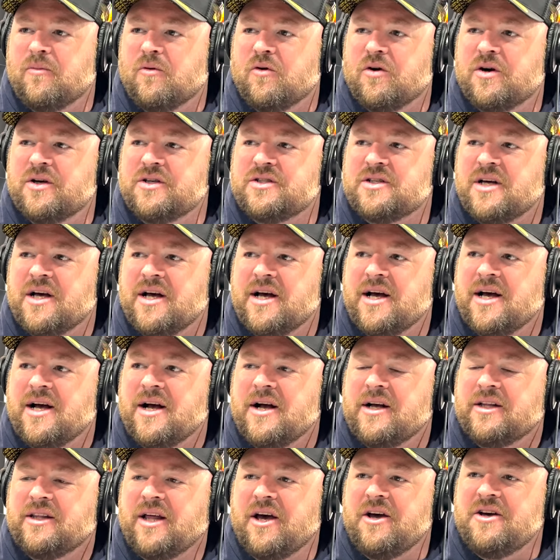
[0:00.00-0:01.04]
waters,
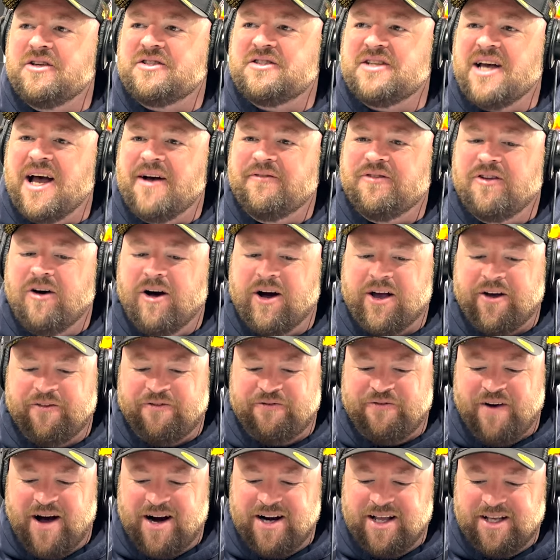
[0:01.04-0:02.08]
they used to have like a
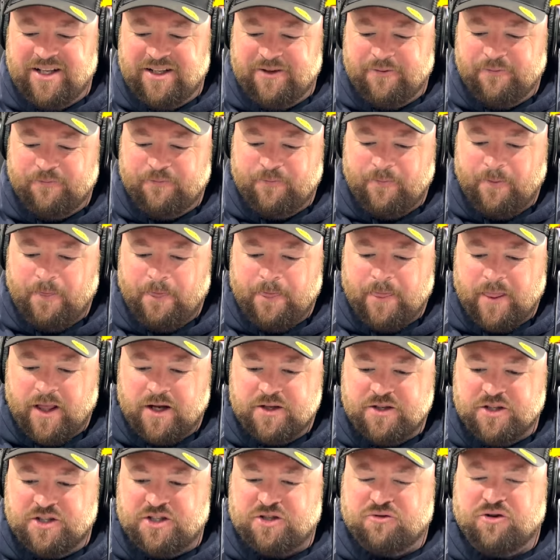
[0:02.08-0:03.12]
funny
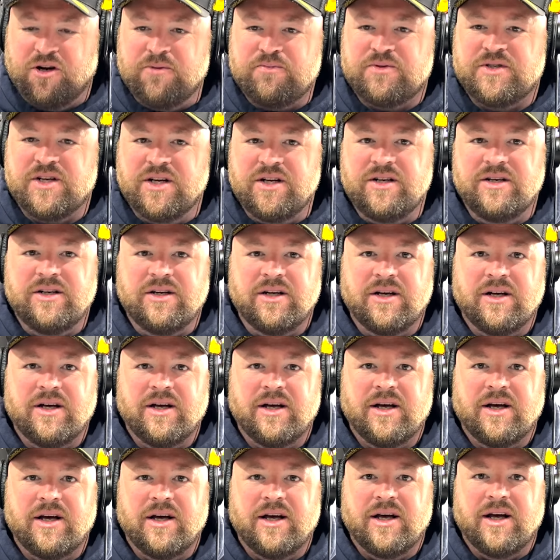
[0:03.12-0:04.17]
description
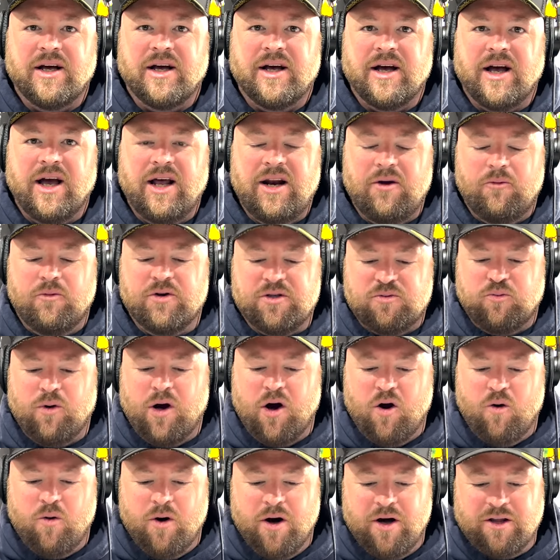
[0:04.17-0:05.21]
and it was
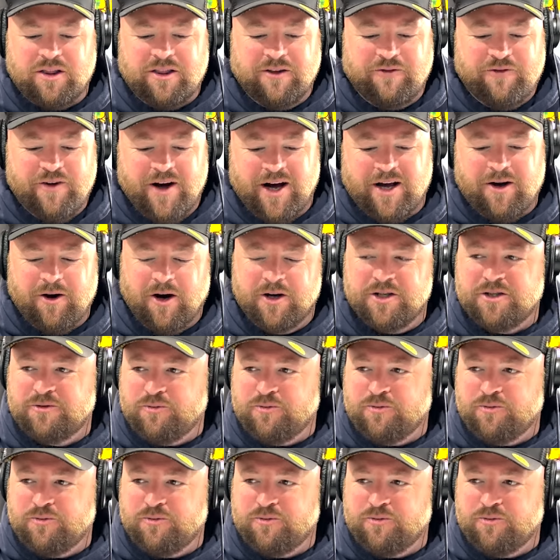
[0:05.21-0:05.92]
well worth the fuck. It was